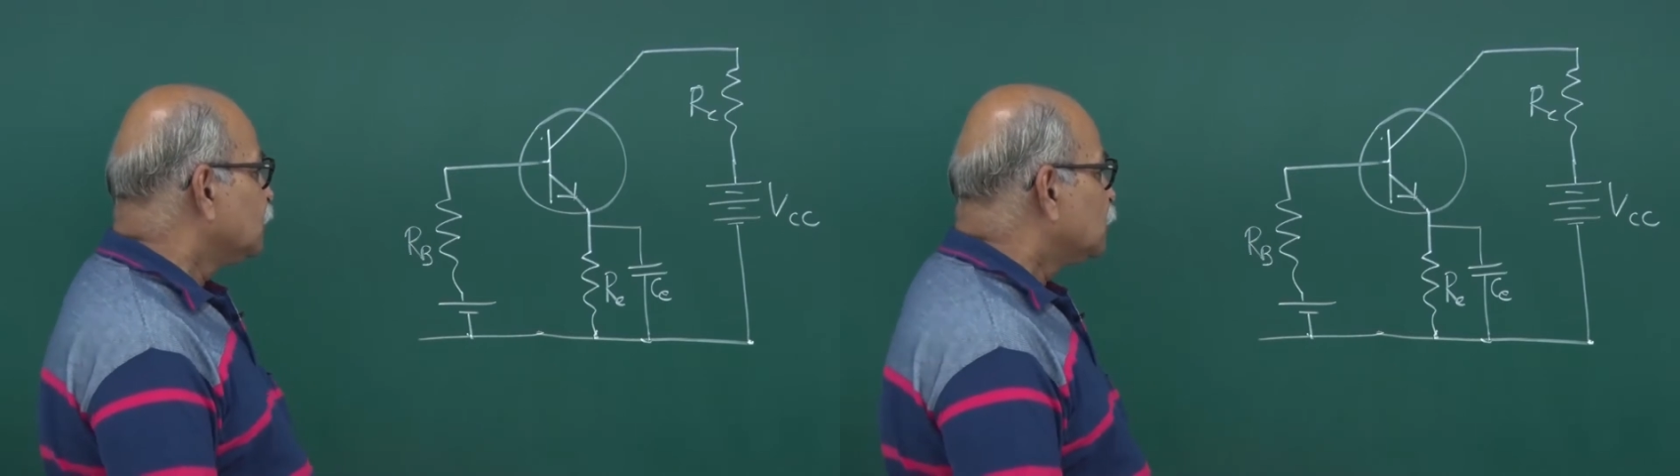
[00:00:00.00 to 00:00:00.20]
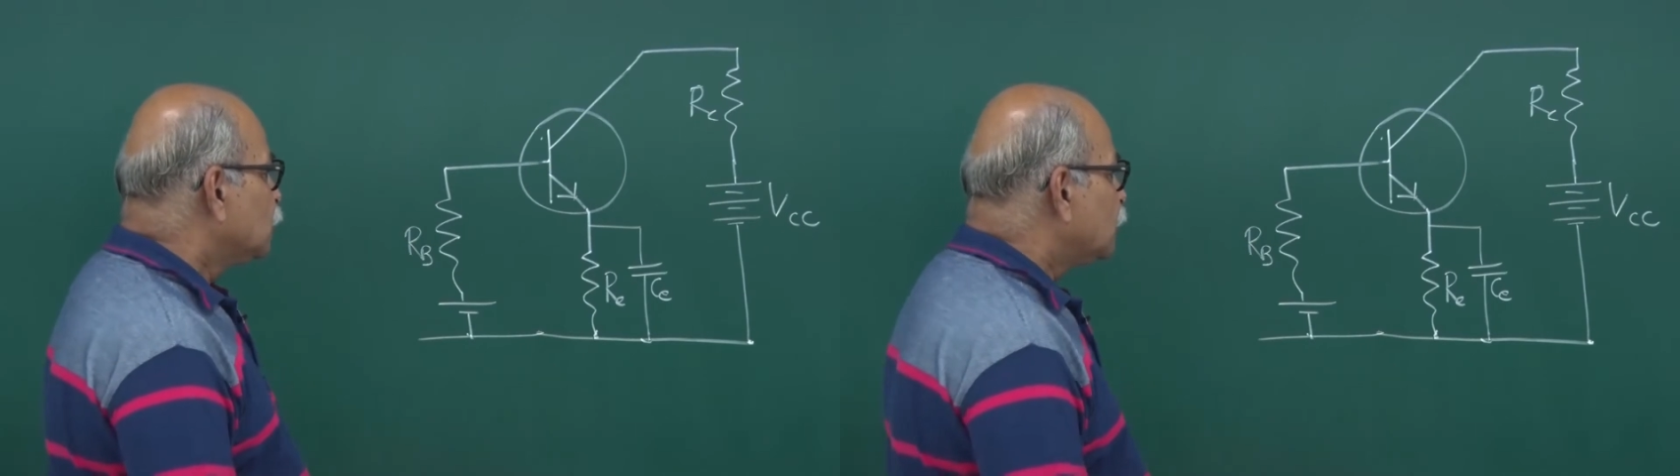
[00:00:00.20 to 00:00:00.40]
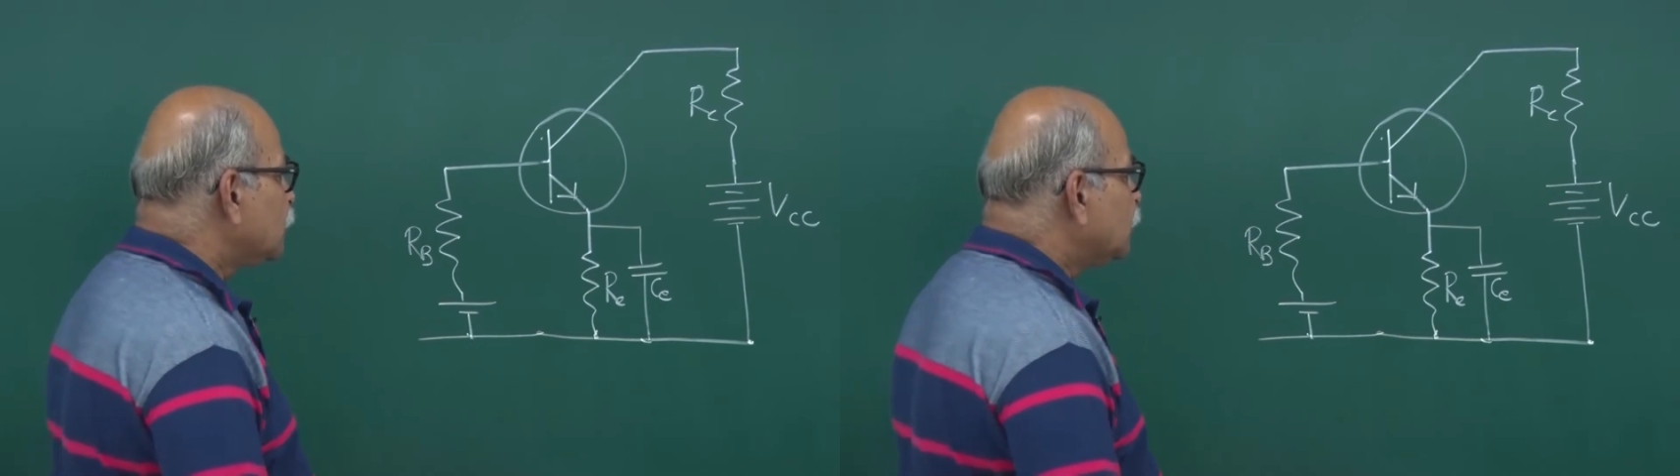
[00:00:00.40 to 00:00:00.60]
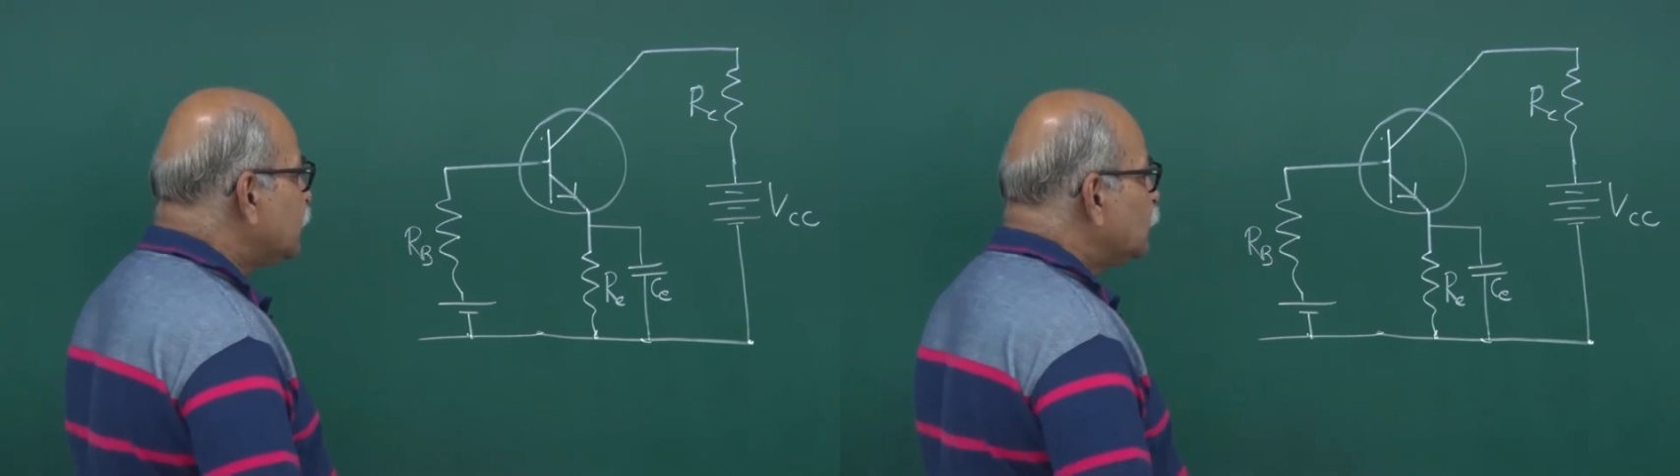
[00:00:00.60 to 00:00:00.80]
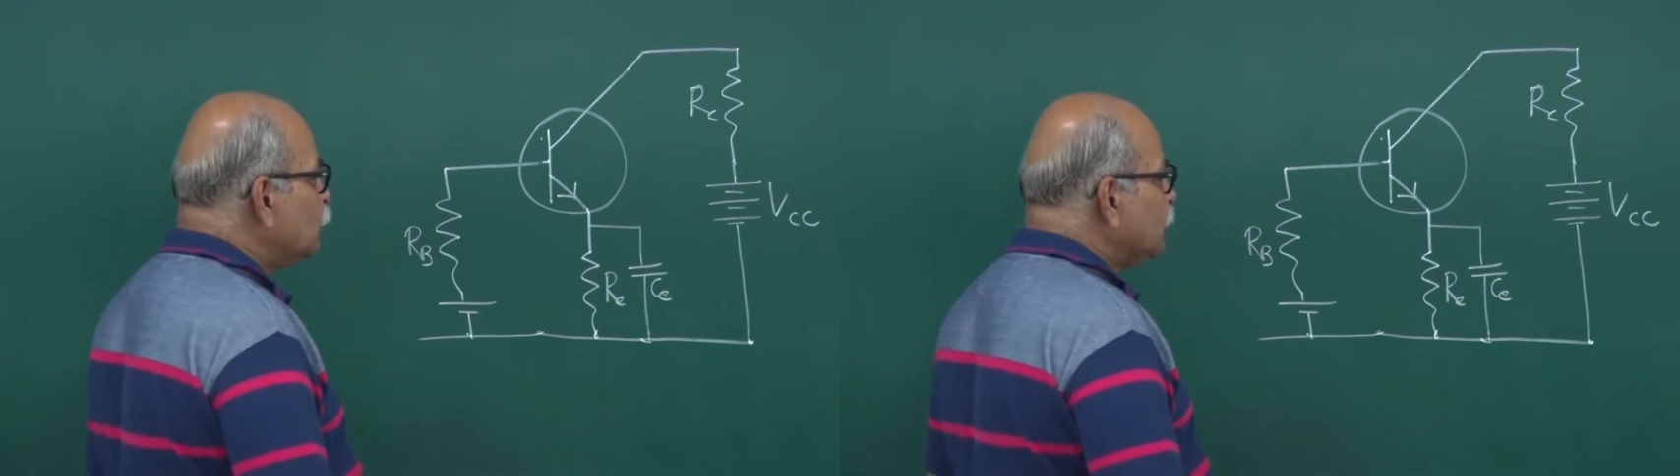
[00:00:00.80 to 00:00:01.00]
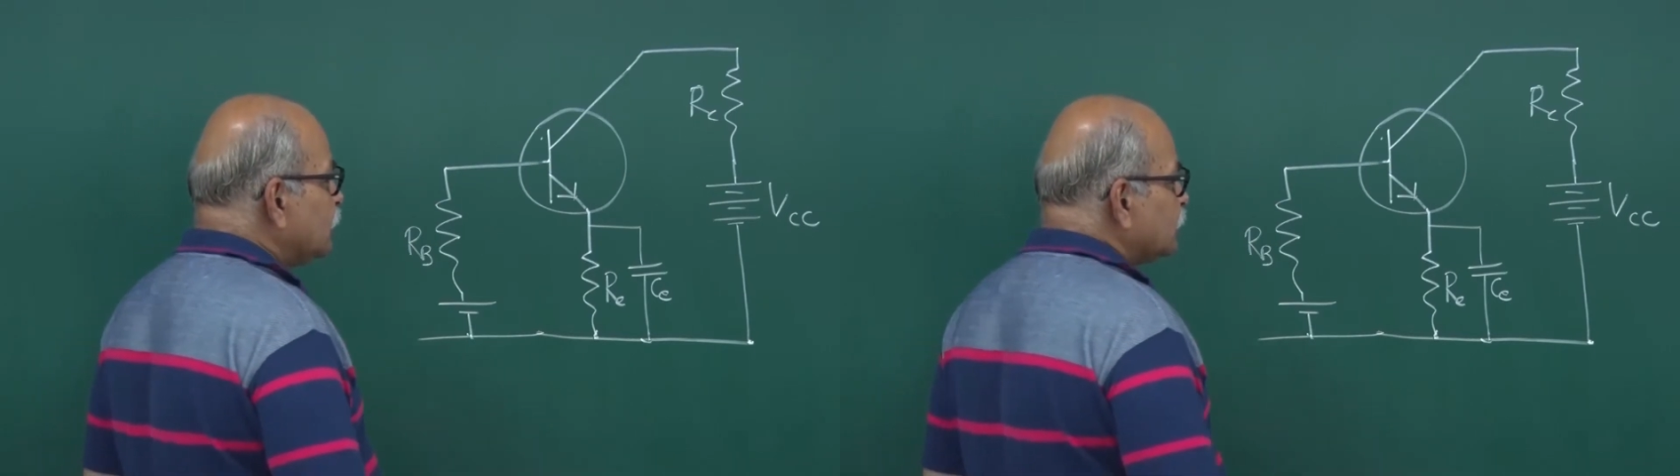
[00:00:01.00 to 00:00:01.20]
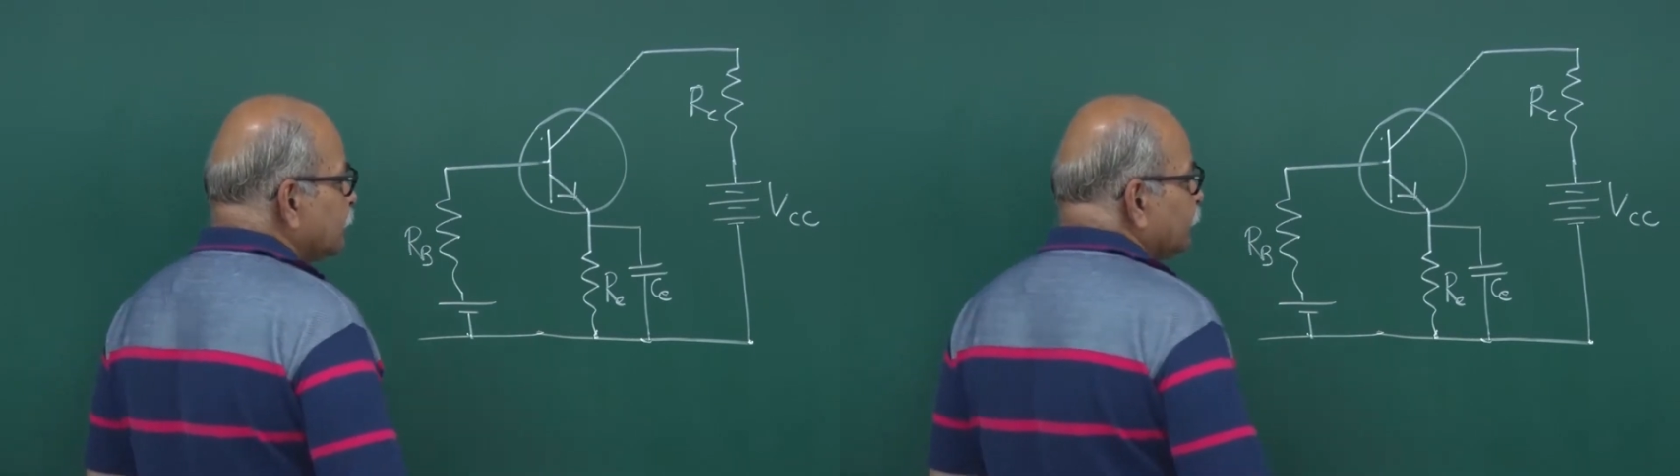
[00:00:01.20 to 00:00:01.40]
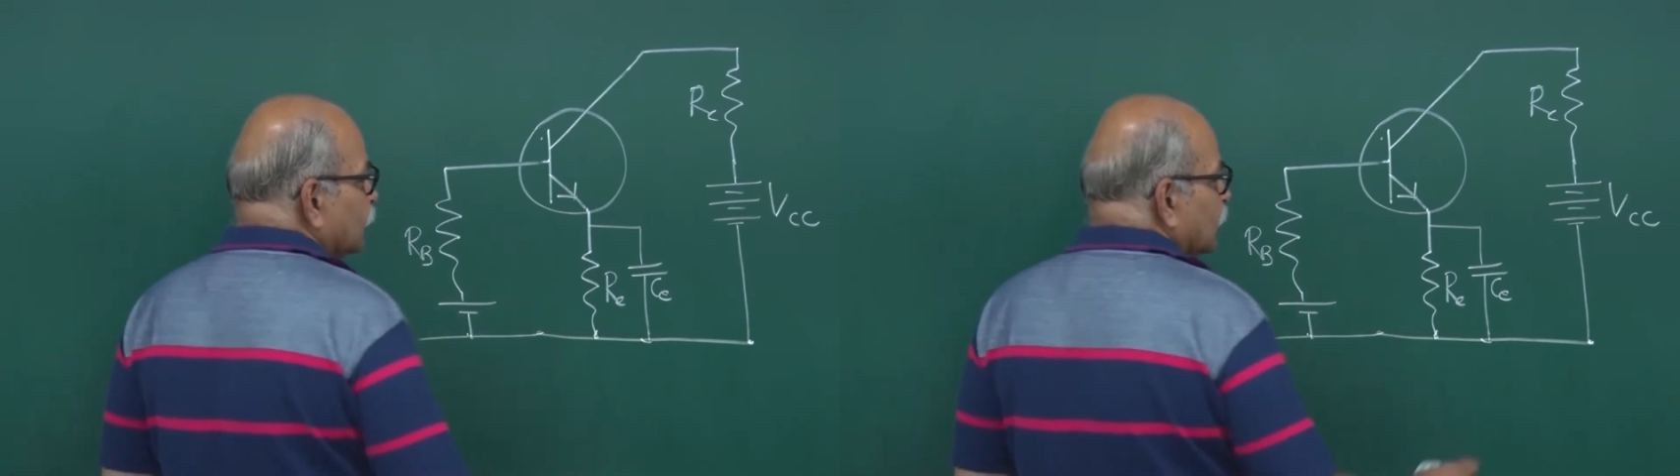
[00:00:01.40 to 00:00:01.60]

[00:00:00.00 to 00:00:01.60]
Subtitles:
So, what you can do is,